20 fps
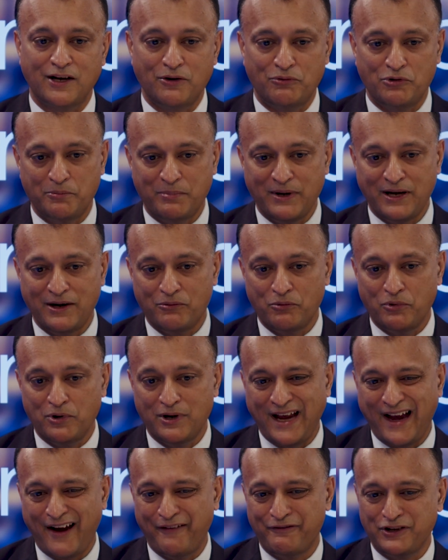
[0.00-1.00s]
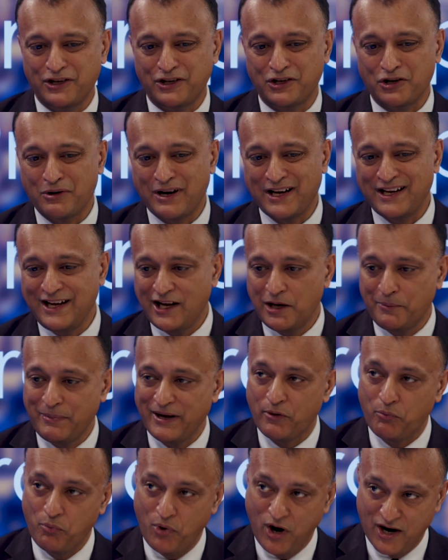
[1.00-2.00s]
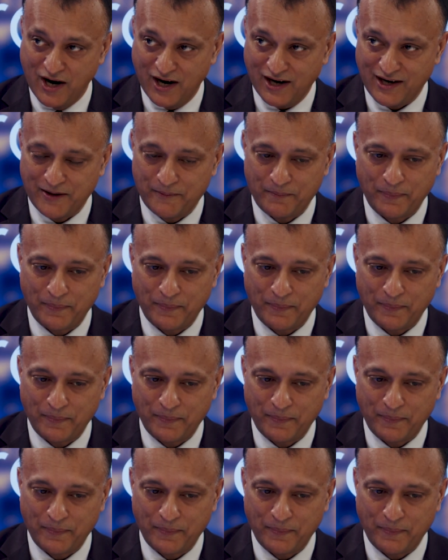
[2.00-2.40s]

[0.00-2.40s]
would have to do a little bit of work